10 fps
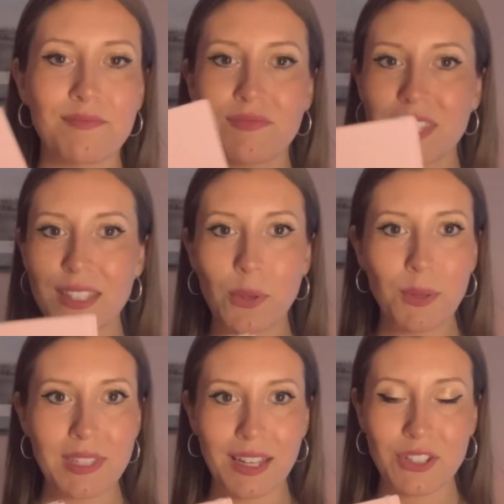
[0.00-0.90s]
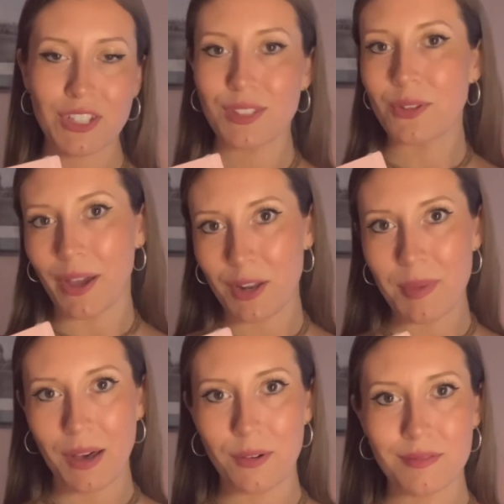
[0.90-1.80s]
This whole section is not
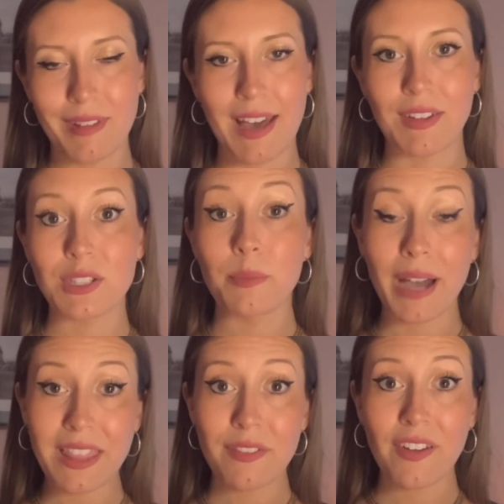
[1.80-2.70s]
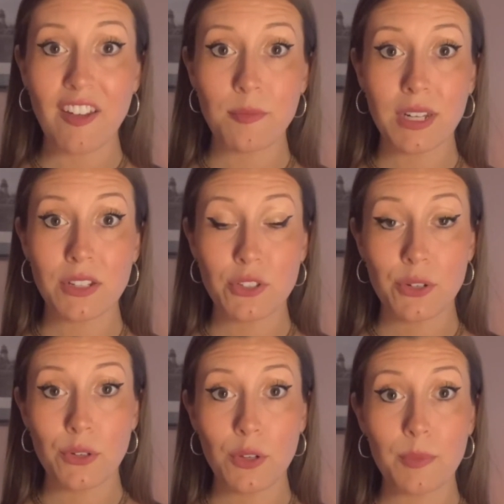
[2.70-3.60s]
about having to buy the 5-minute
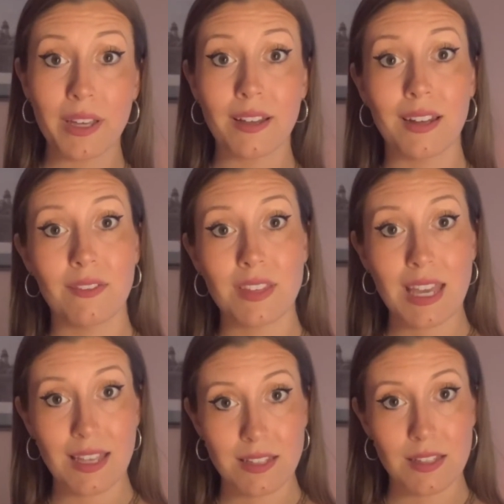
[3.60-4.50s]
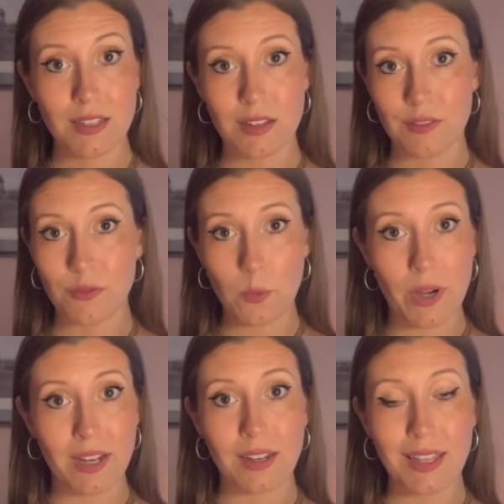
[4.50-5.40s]
journal, but kind of the essence of
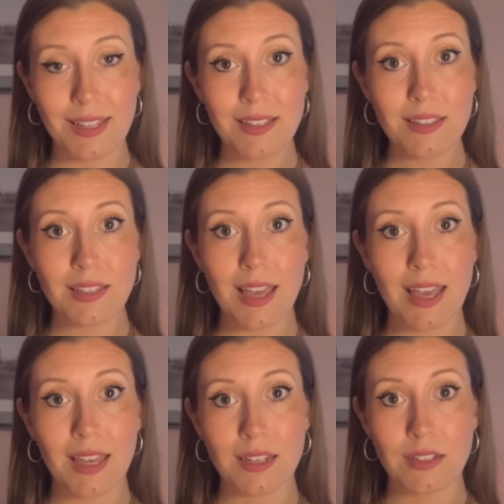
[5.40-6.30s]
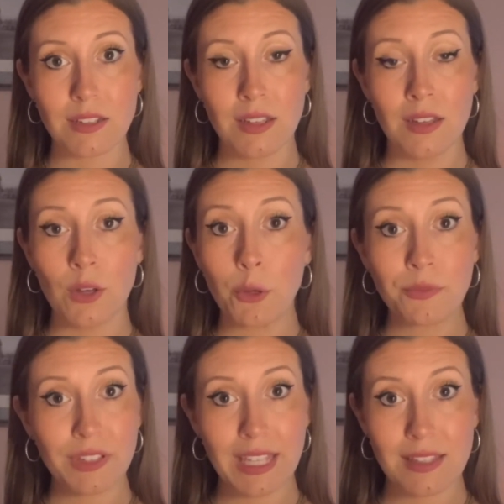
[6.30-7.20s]
what it is, and
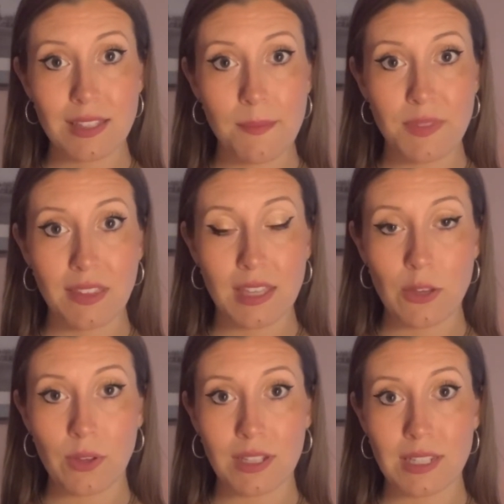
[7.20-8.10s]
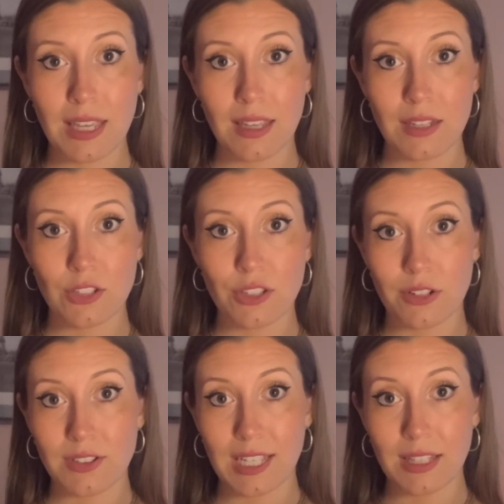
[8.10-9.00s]
hopefully it's something that you can take into your
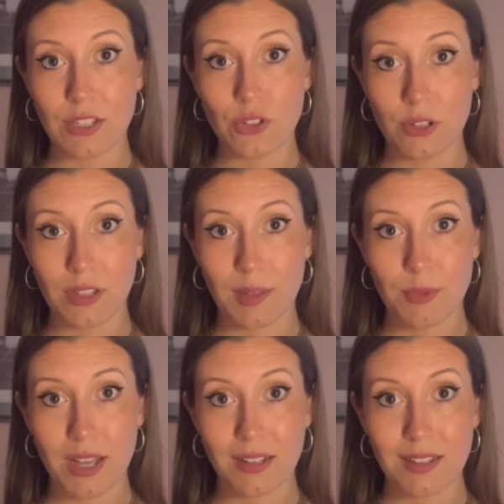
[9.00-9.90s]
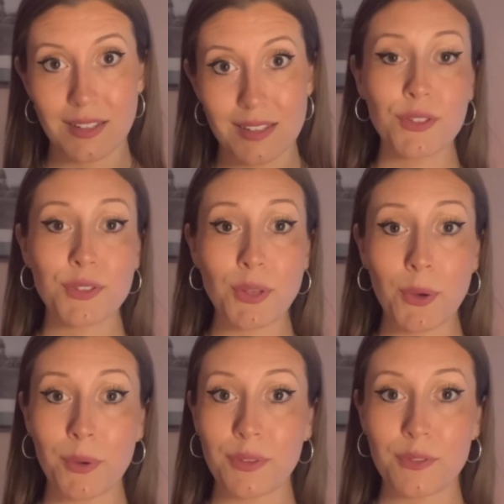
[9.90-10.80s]
daily journaling practice.
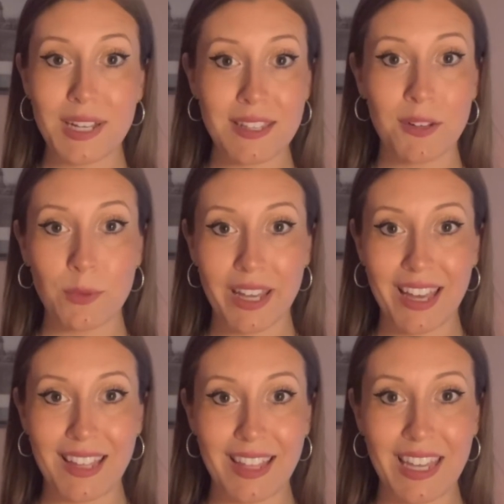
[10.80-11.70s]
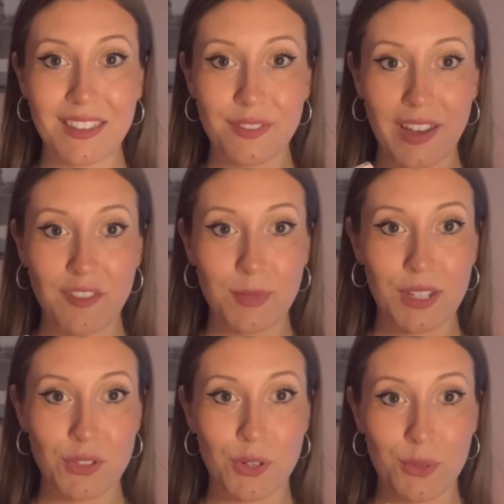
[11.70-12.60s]
So the reason why I like the 5-minute
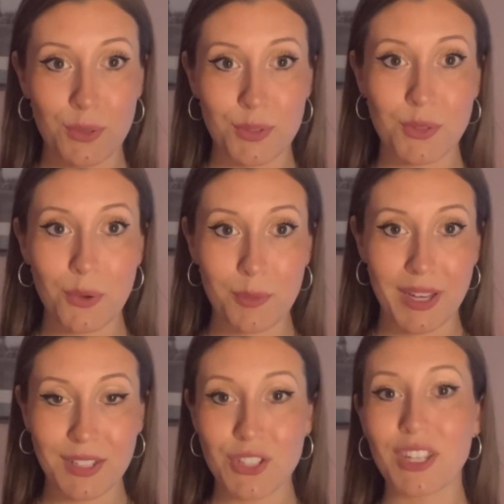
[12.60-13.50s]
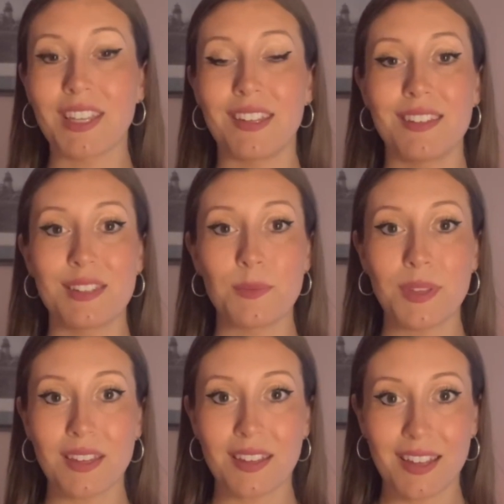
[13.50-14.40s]
journal so much is
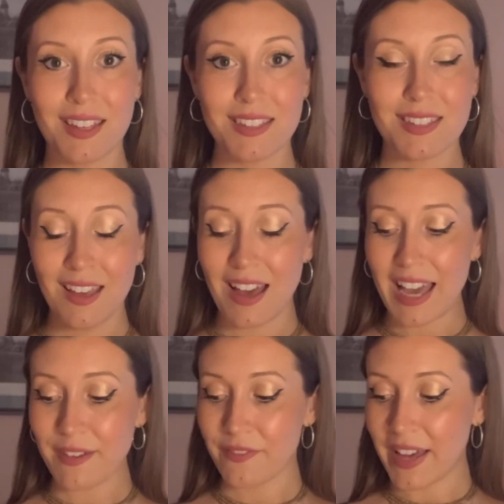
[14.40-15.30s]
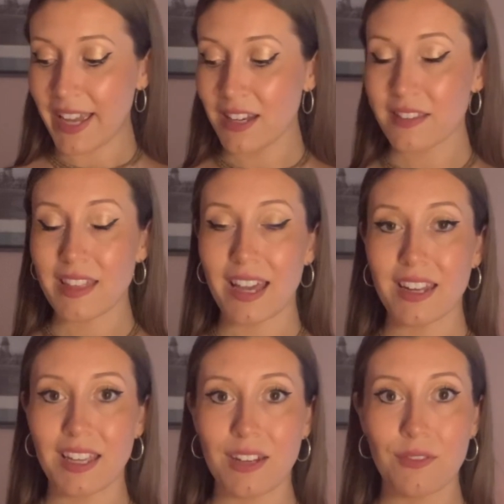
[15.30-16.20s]
because I find that
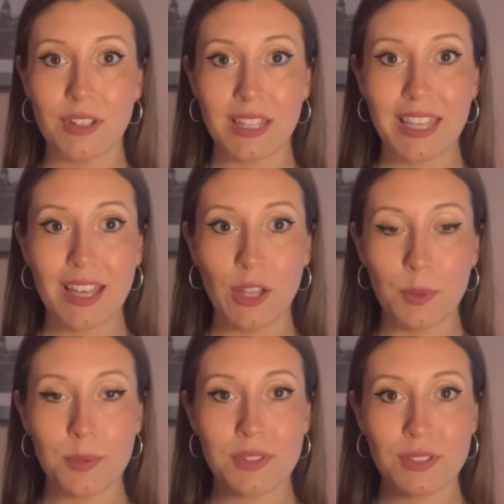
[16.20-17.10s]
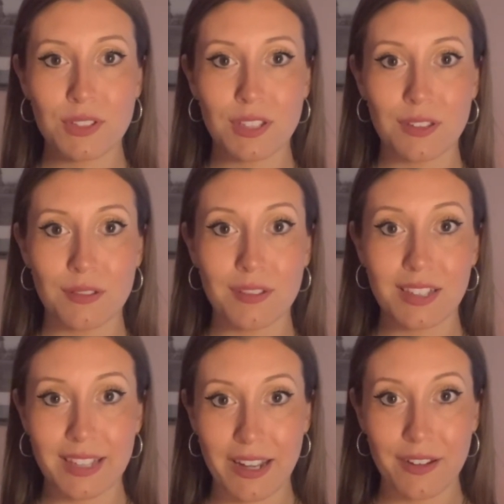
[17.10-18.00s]
it really helps to
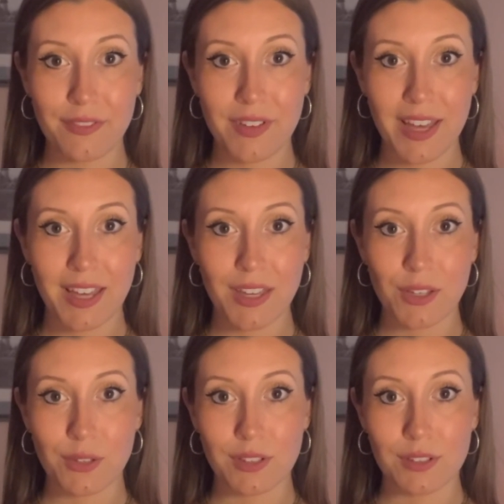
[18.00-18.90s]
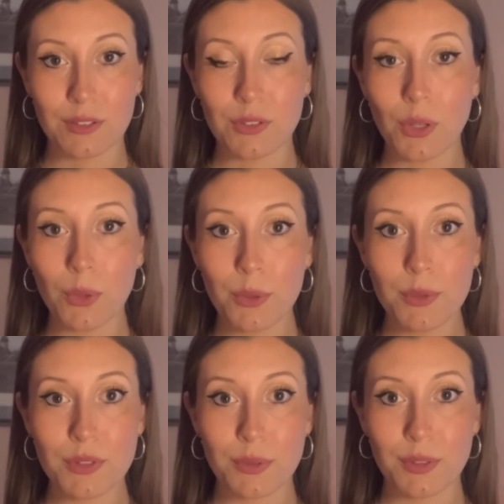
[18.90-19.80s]
clarify your
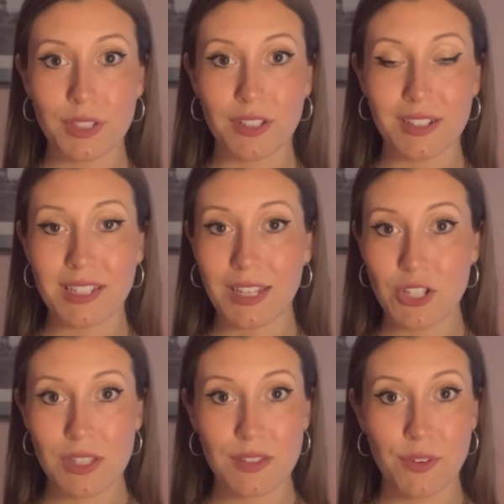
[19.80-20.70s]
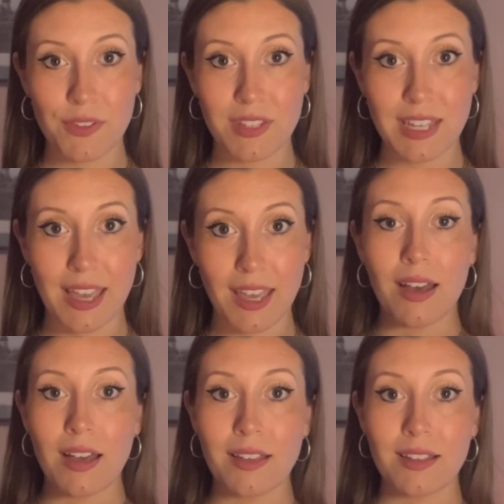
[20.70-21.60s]
goals or your intentions for the day.
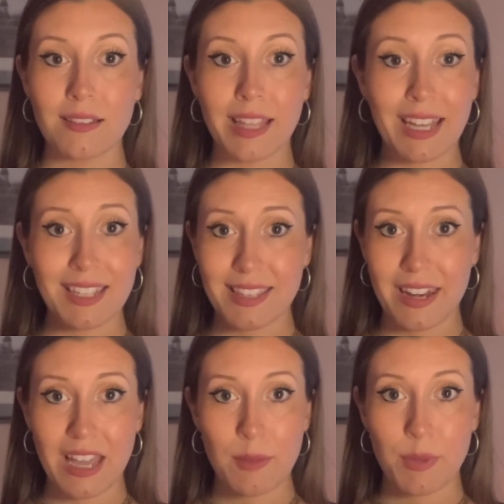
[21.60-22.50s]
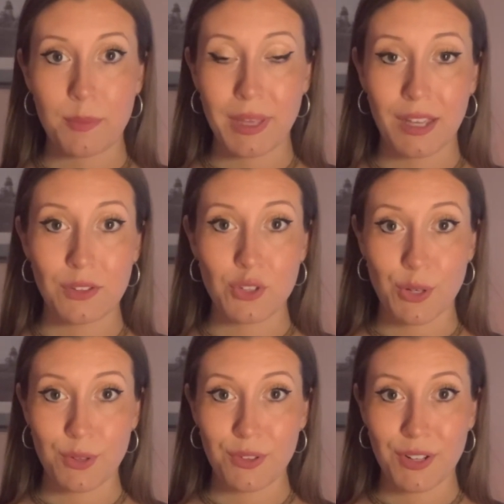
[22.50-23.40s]
Like I said, I'm a big
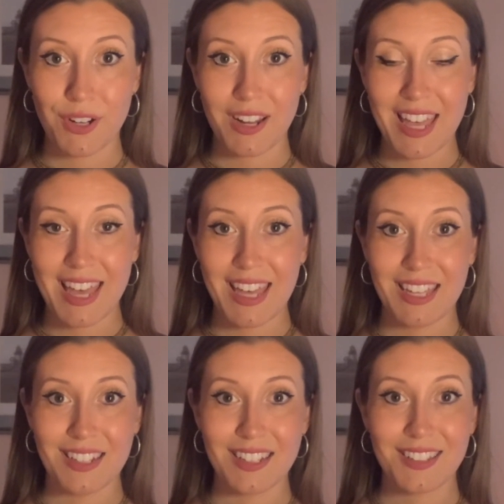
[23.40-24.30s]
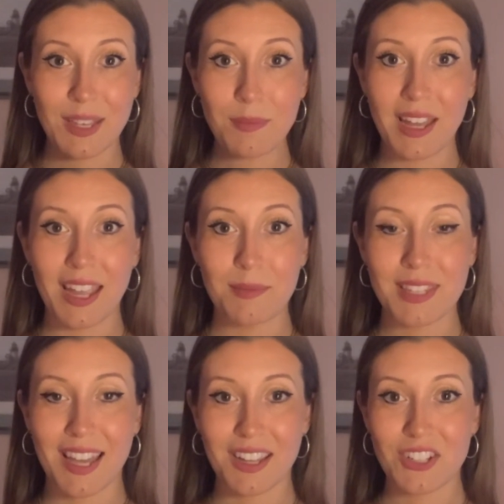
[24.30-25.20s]
journaler, and sometimes
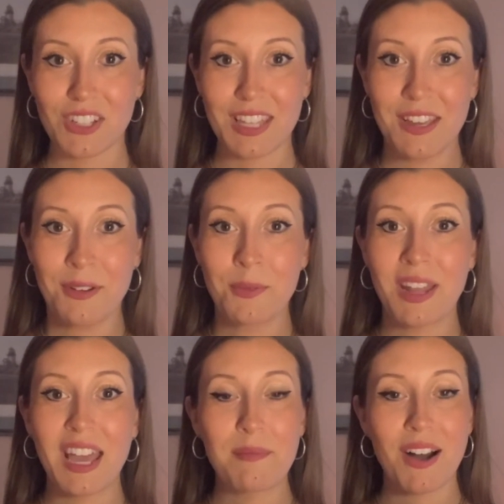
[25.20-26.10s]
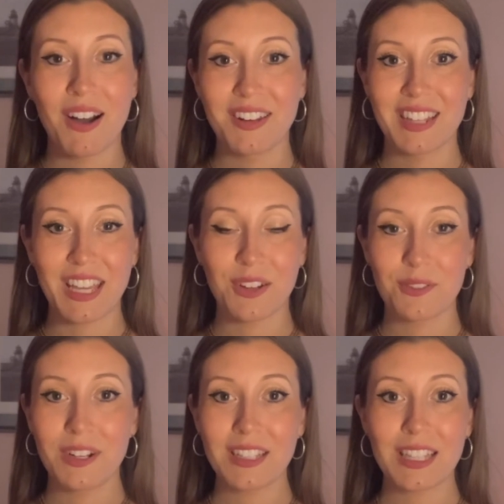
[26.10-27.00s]
actually when I'm on like a
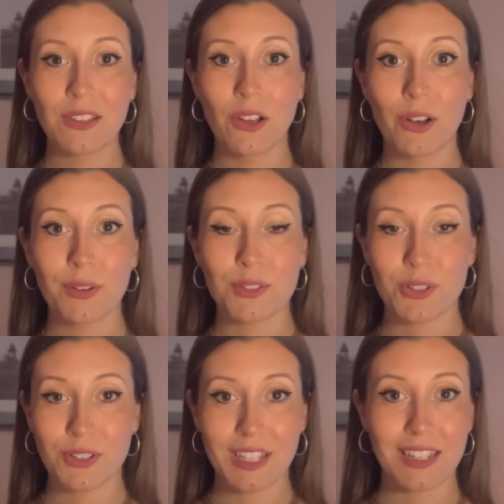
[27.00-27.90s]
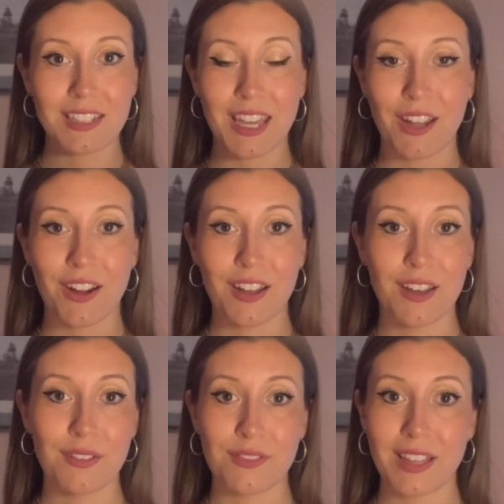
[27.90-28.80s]
really long journaling tear
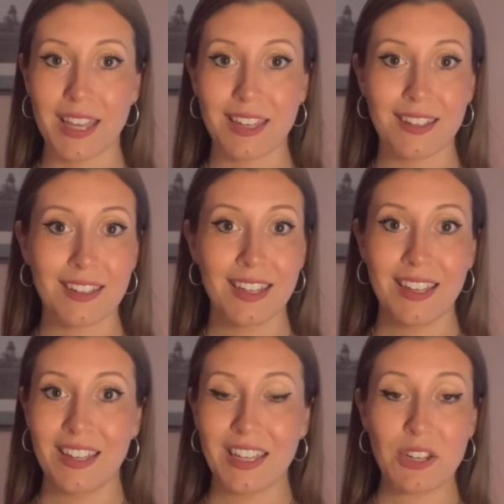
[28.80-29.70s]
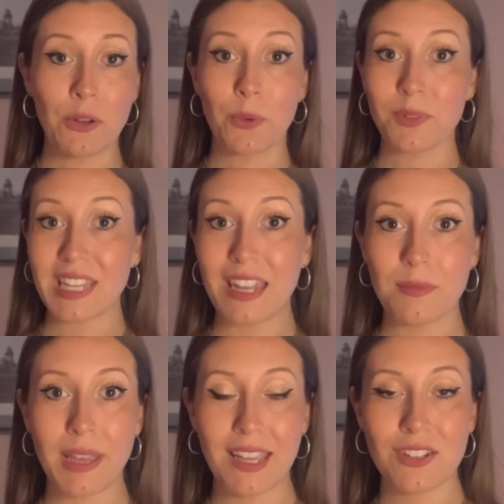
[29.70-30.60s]
of
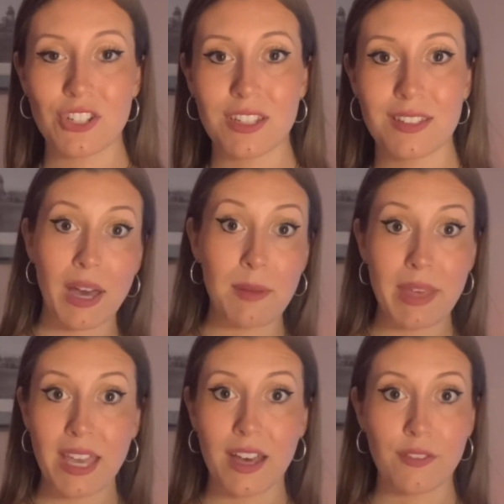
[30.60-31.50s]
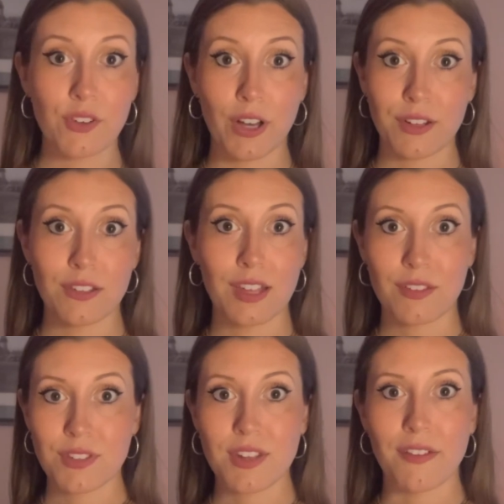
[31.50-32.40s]
10 pages, I may have gotten a lot
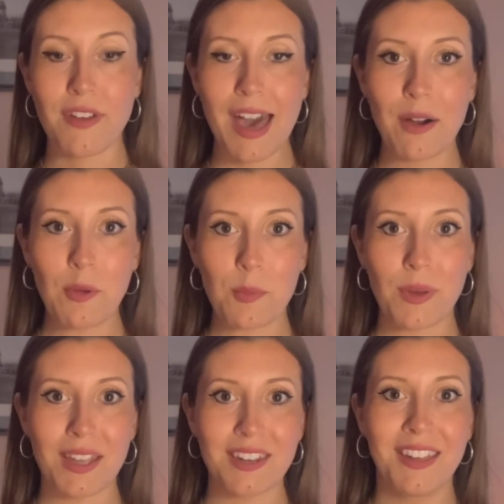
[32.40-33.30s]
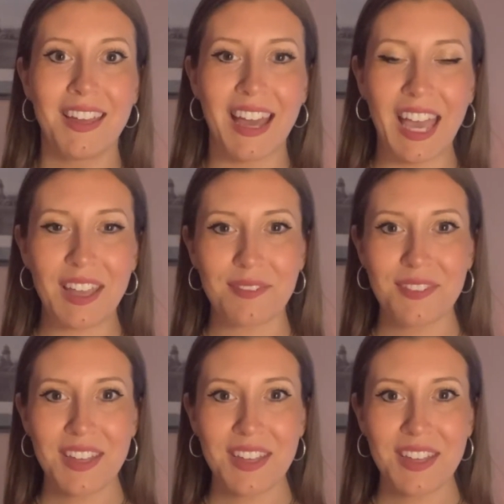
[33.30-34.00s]
of stuff out, but I